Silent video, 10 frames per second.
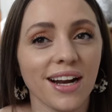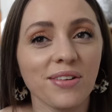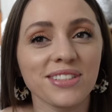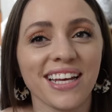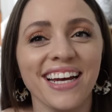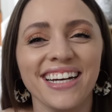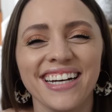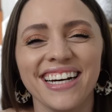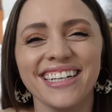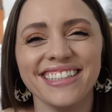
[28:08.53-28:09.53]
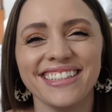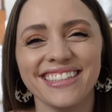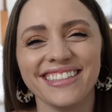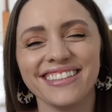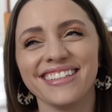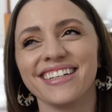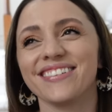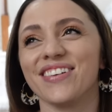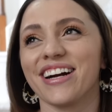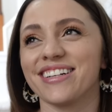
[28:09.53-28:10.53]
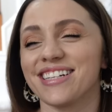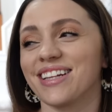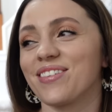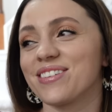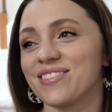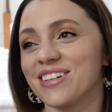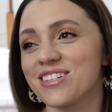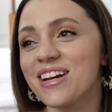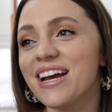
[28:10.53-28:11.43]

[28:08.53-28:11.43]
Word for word: And I was like, oh my gosh, I love her so much.